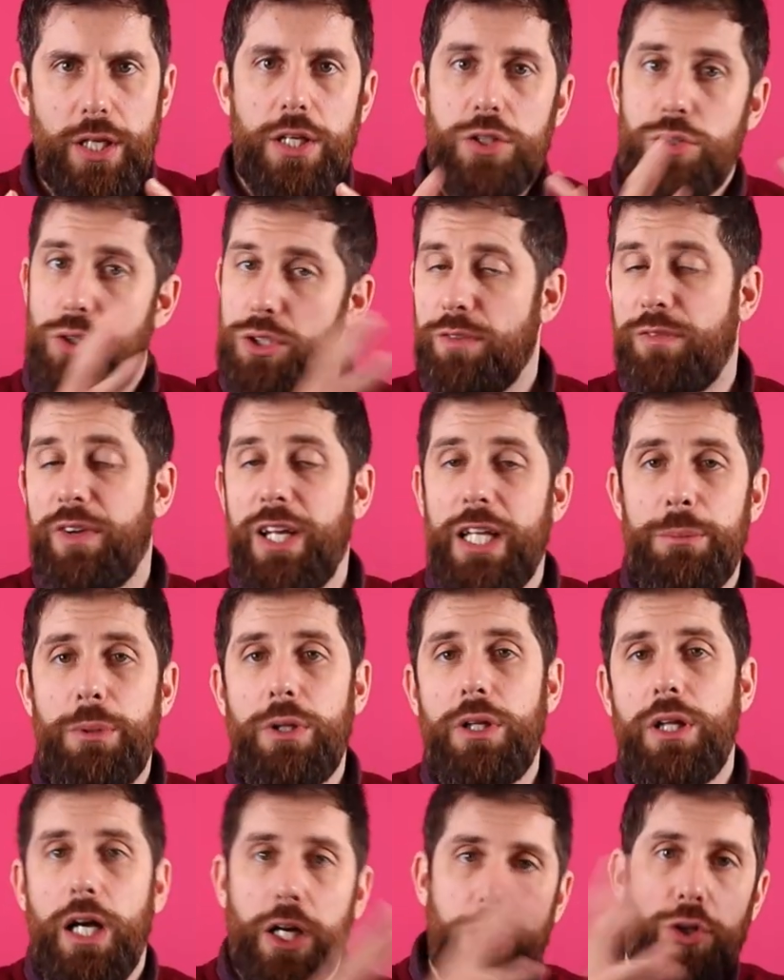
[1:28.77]
So it's
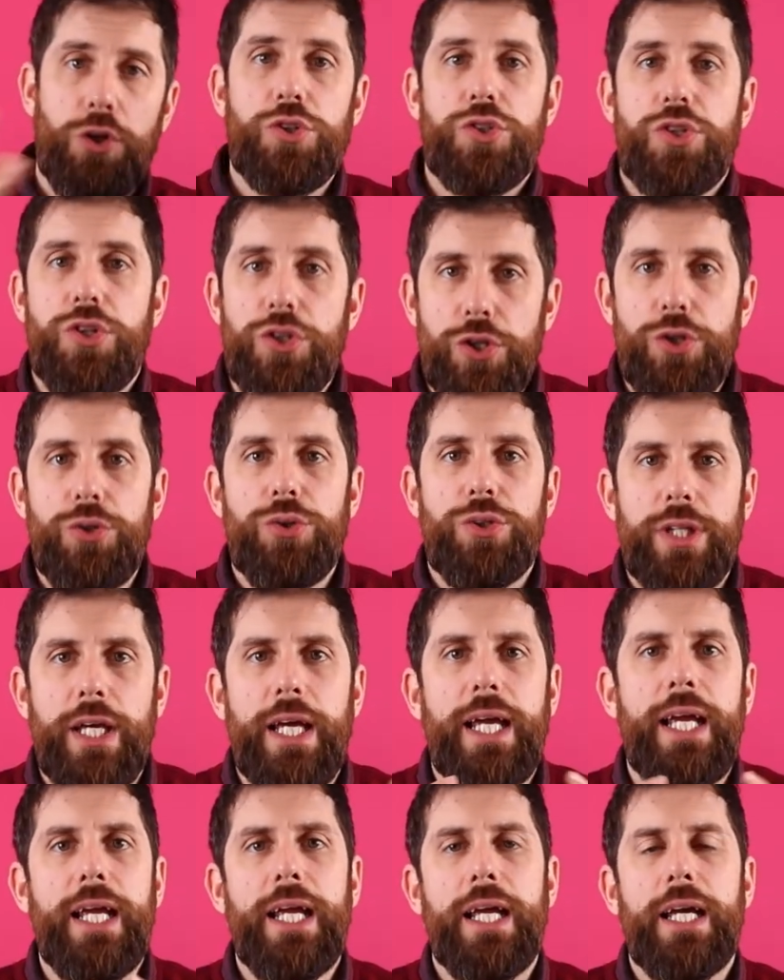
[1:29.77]
available across the
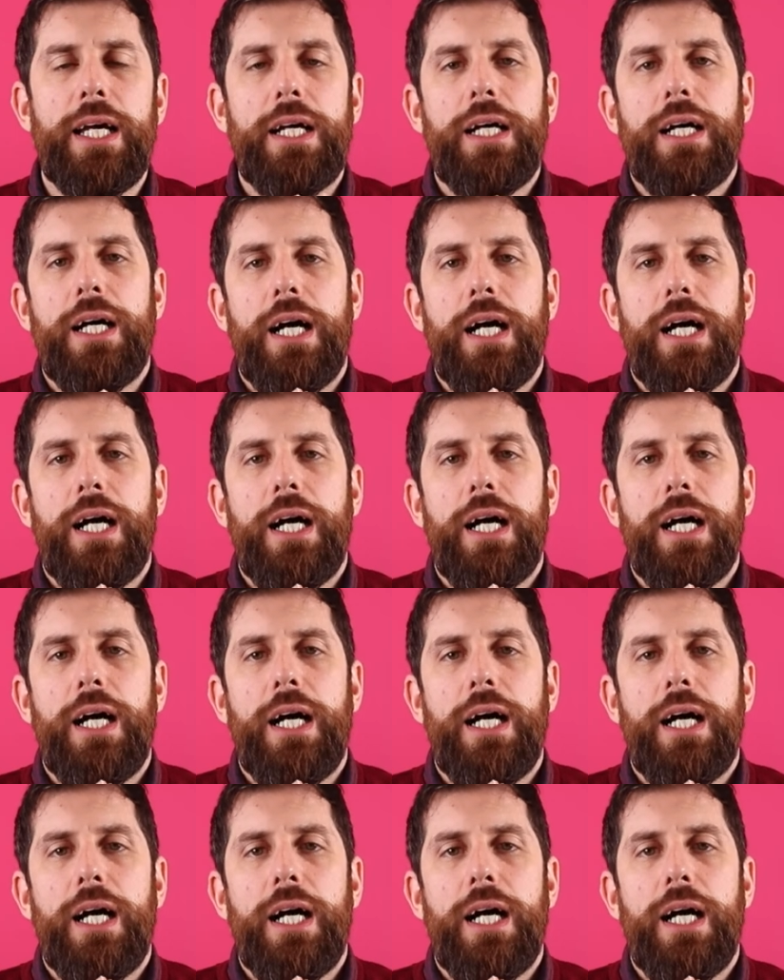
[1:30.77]
UK